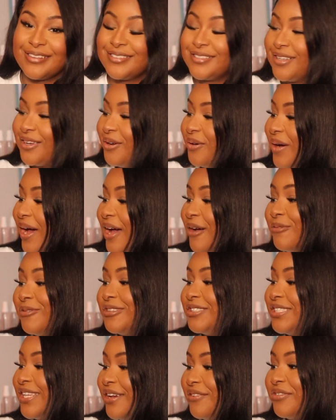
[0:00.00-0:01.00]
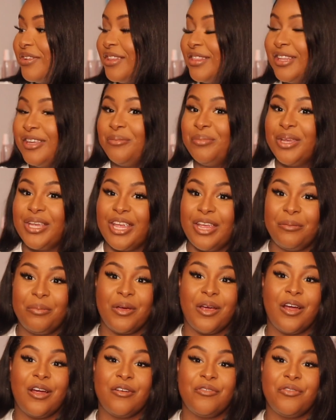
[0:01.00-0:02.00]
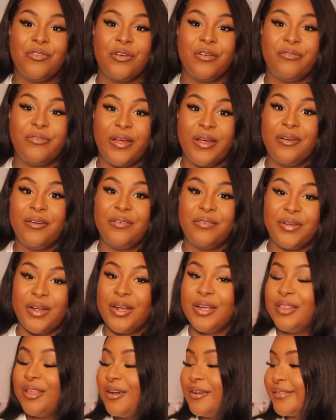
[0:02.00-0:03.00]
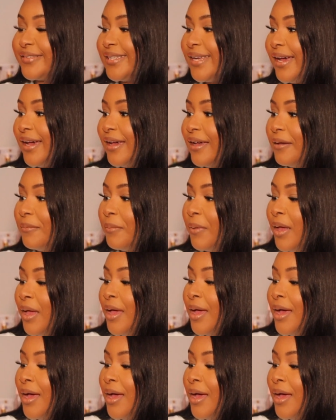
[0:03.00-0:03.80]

so I will definitely be keeping her for a very, very long time.